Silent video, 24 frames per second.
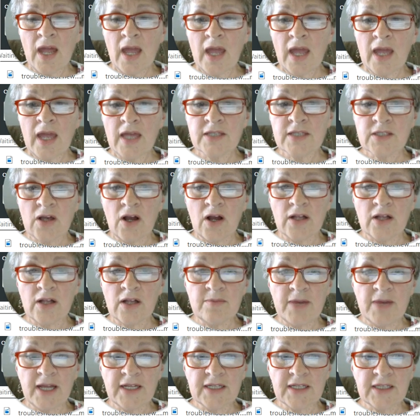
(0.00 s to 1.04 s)
It's
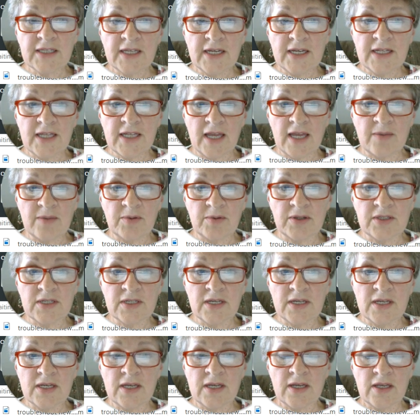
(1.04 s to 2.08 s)
automatically enabled.
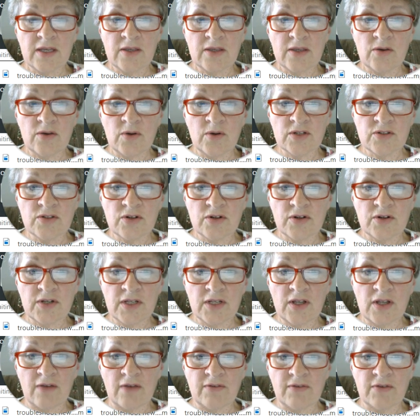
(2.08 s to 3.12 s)
You can turn
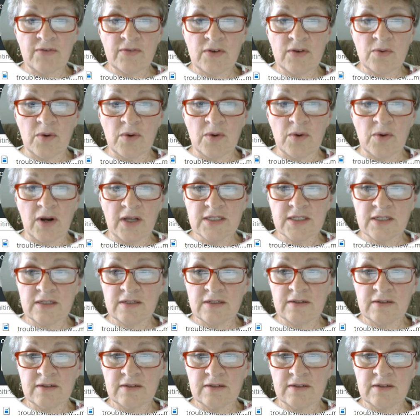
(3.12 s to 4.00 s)
it off if you want,